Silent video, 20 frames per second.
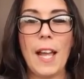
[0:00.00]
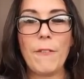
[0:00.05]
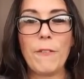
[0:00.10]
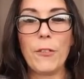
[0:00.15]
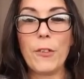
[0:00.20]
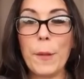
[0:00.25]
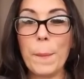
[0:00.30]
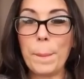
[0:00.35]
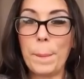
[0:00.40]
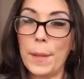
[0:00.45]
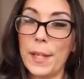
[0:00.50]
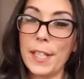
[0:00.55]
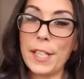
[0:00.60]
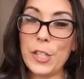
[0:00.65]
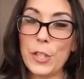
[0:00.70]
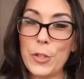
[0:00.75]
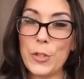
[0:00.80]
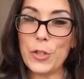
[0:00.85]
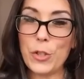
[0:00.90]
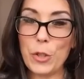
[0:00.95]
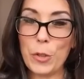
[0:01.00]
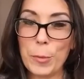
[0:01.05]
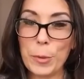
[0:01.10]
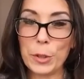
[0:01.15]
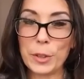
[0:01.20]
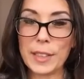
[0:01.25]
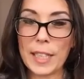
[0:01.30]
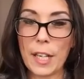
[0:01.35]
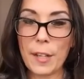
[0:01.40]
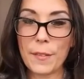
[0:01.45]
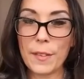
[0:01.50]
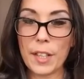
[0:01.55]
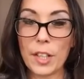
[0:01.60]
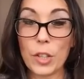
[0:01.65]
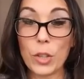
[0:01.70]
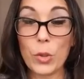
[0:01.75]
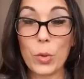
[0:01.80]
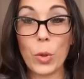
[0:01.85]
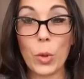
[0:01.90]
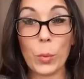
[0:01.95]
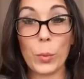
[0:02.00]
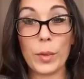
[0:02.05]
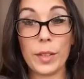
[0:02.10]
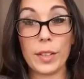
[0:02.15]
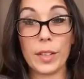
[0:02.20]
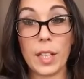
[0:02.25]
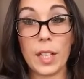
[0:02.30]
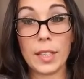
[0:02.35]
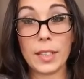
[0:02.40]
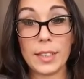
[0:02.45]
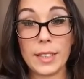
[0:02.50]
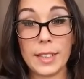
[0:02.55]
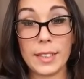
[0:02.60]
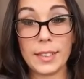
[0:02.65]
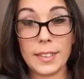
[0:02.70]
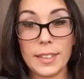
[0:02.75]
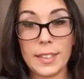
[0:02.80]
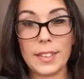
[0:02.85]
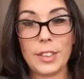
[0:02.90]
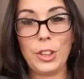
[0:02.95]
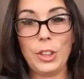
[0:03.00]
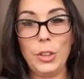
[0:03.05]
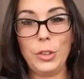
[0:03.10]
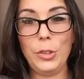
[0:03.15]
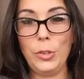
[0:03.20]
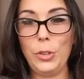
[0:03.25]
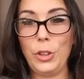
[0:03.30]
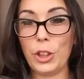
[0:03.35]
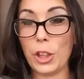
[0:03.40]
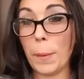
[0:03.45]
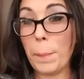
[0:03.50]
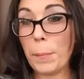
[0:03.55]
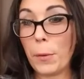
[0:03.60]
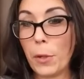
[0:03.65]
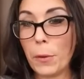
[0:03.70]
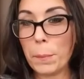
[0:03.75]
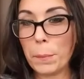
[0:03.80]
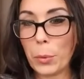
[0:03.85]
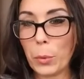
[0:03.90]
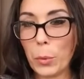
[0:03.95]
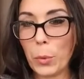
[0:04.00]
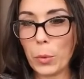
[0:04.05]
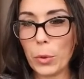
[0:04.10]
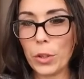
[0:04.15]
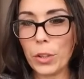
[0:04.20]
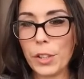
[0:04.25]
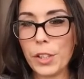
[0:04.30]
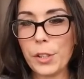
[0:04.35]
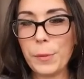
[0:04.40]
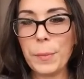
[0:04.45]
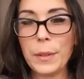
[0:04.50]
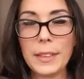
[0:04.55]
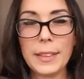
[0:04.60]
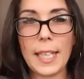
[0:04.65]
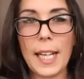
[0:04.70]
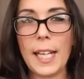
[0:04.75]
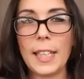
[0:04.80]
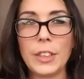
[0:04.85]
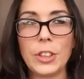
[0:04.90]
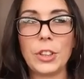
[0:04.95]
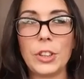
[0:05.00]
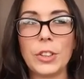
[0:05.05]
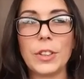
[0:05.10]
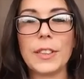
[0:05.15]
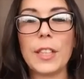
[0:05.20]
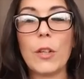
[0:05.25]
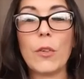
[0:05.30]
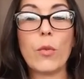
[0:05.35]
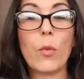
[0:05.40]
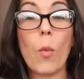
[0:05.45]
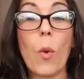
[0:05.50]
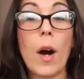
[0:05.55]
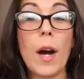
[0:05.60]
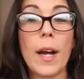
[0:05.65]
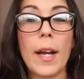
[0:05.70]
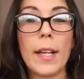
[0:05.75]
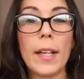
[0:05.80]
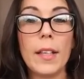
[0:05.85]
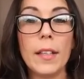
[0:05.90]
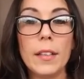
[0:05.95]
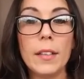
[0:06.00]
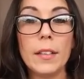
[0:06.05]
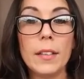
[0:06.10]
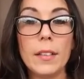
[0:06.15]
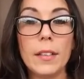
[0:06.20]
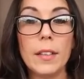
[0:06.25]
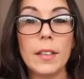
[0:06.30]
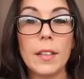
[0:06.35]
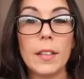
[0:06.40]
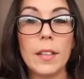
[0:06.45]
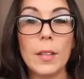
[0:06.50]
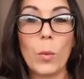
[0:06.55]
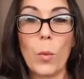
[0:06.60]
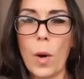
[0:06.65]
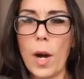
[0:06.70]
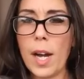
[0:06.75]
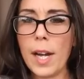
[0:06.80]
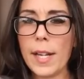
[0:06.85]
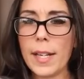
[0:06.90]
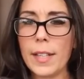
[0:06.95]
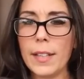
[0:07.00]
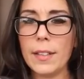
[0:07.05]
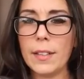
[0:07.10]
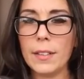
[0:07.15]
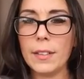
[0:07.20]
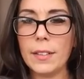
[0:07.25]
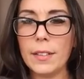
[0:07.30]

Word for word: And for the big YouTubers out there who are reluctant to jump on board, you must ask yourself why. Why?